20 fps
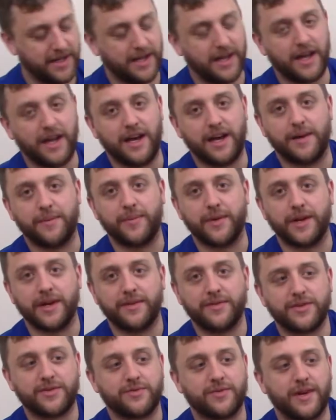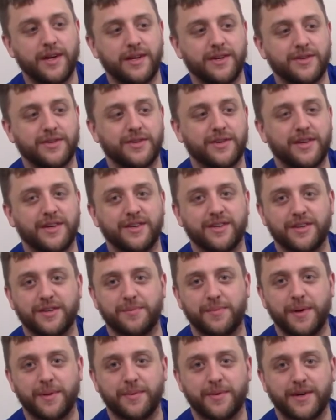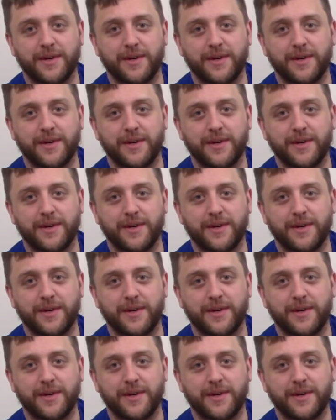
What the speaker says: We didn't have a strainer, so I used this paper